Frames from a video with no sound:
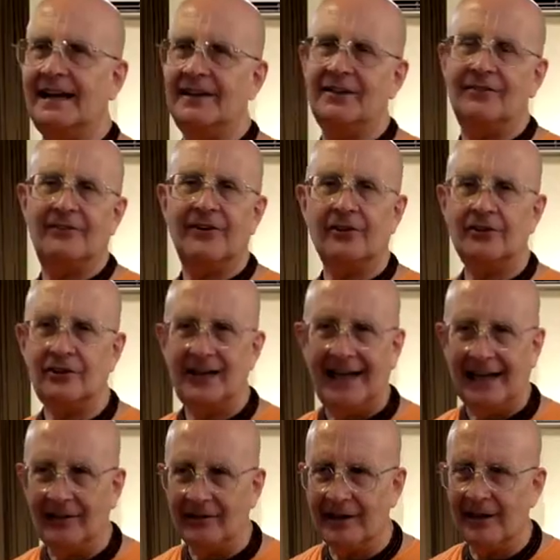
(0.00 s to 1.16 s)
and the
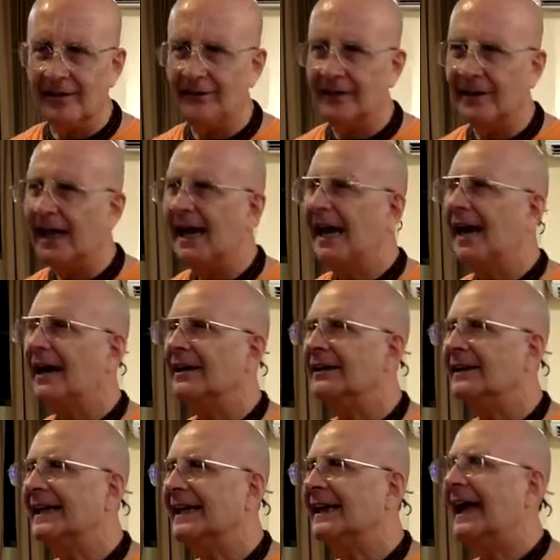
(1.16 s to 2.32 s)
functionality of it,
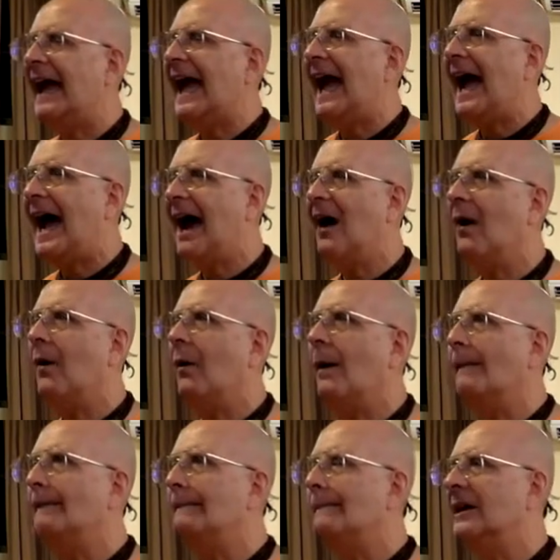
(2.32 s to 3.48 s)
think how
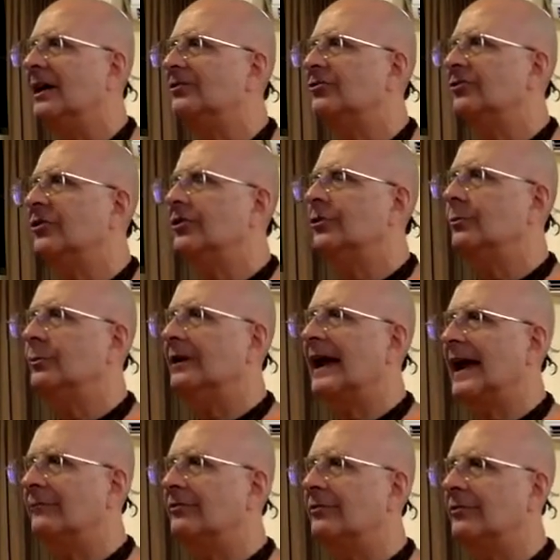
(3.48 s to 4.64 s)
much you would
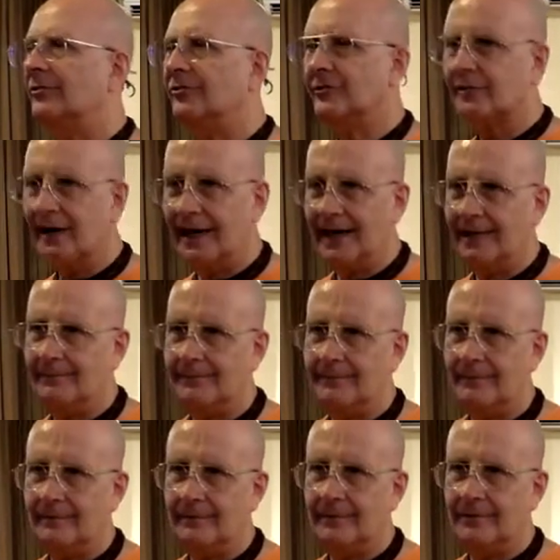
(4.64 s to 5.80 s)
have to describe
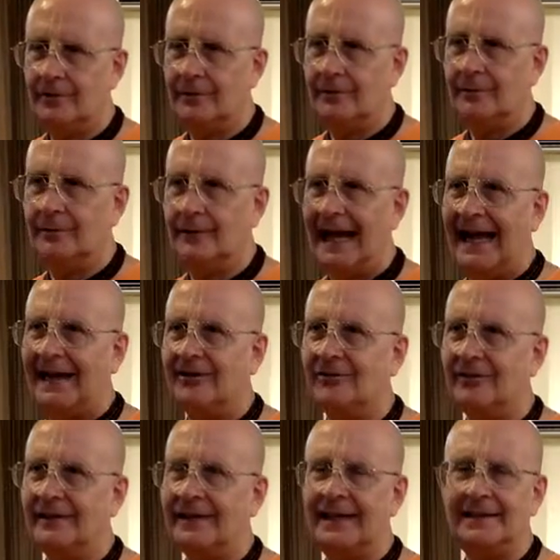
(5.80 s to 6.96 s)
to
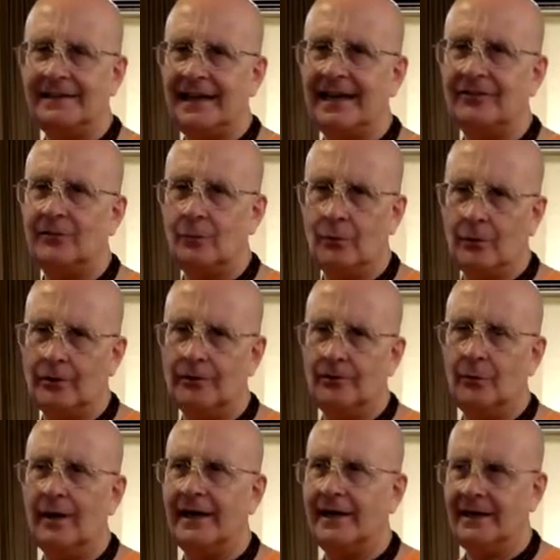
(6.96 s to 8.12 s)
actually get that to work the
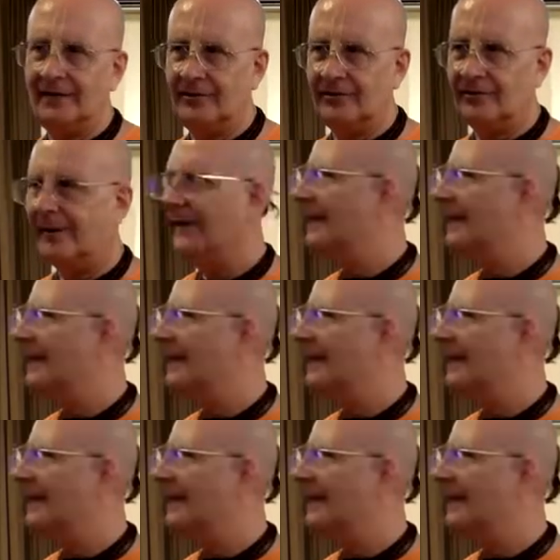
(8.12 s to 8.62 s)
way it is.